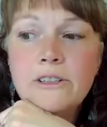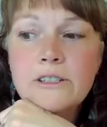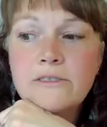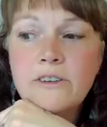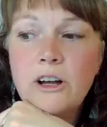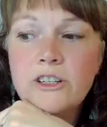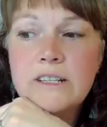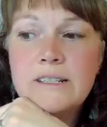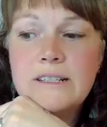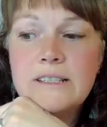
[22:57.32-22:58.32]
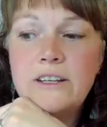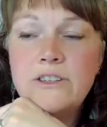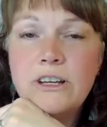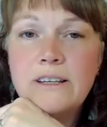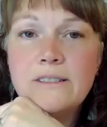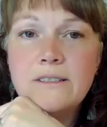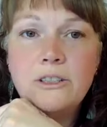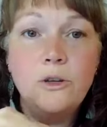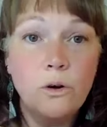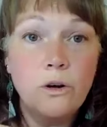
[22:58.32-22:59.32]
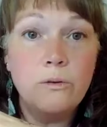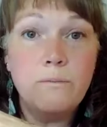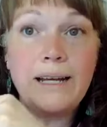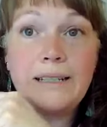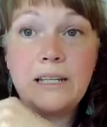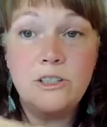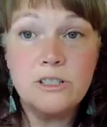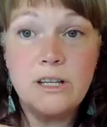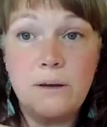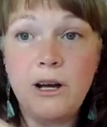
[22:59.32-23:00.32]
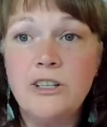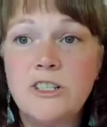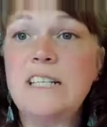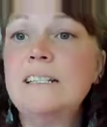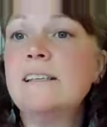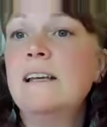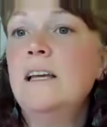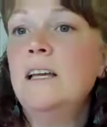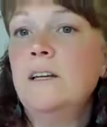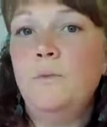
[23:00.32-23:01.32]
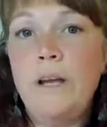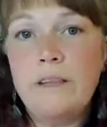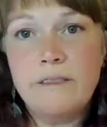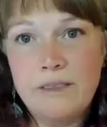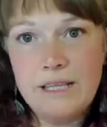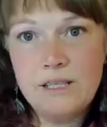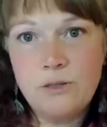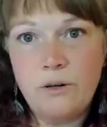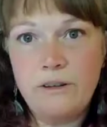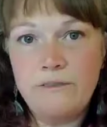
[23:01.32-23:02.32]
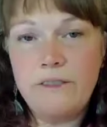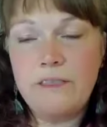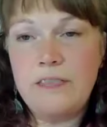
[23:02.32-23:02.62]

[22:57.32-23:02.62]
levels of consciousness than just your own mind and your subconscious with this sort